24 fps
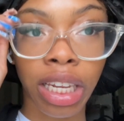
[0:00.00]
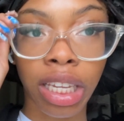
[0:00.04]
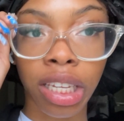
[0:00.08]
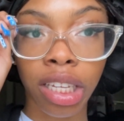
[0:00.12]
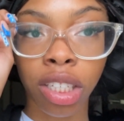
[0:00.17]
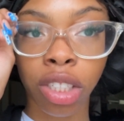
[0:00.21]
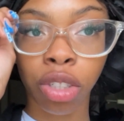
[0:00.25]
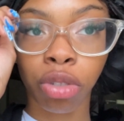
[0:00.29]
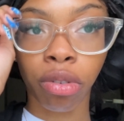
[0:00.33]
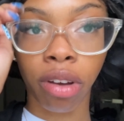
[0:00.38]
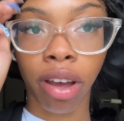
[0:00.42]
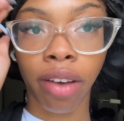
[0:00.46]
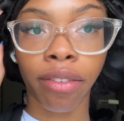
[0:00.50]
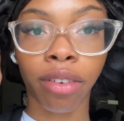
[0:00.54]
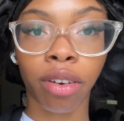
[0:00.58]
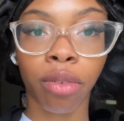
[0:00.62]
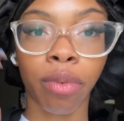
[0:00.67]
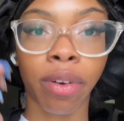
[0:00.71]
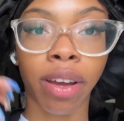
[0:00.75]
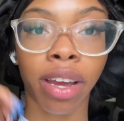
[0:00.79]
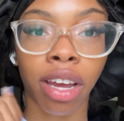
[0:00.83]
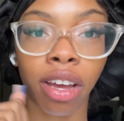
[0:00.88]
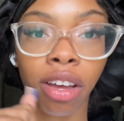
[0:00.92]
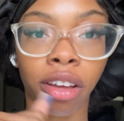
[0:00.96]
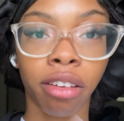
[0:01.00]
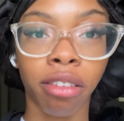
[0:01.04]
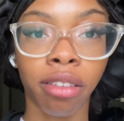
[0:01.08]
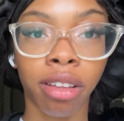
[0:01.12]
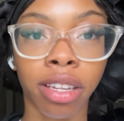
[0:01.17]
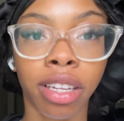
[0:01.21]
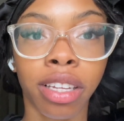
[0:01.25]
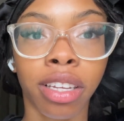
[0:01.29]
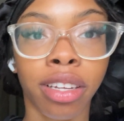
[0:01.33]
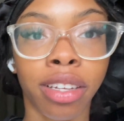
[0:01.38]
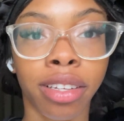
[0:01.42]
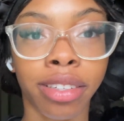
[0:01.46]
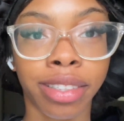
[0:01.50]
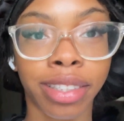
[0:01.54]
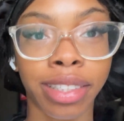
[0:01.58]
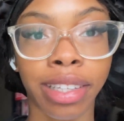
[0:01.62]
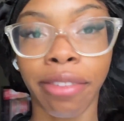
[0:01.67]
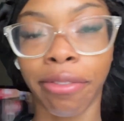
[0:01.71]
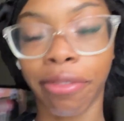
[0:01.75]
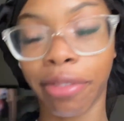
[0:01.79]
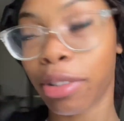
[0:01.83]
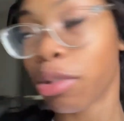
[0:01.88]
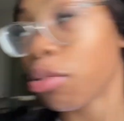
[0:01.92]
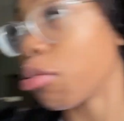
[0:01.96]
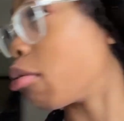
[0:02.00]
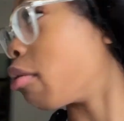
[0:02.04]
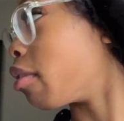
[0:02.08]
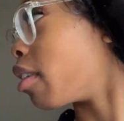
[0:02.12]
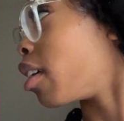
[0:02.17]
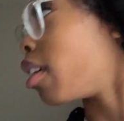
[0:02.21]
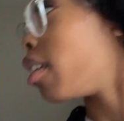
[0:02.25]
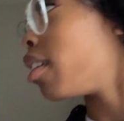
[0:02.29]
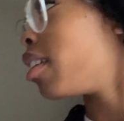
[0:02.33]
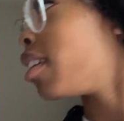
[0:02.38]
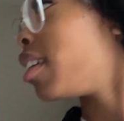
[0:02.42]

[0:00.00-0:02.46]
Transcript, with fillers: little driving around, a little self tour.